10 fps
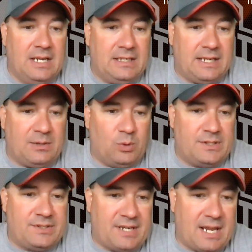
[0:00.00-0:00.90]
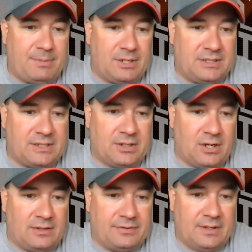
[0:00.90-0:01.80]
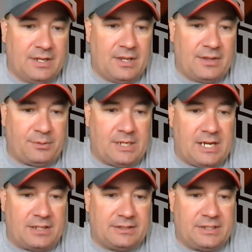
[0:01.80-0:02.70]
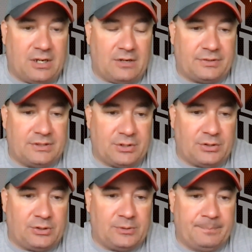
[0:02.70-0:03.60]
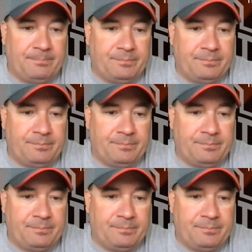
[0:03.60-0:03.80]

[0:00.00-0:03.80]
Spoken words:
He had 1 snap on kickoff, 3 on kickoff return,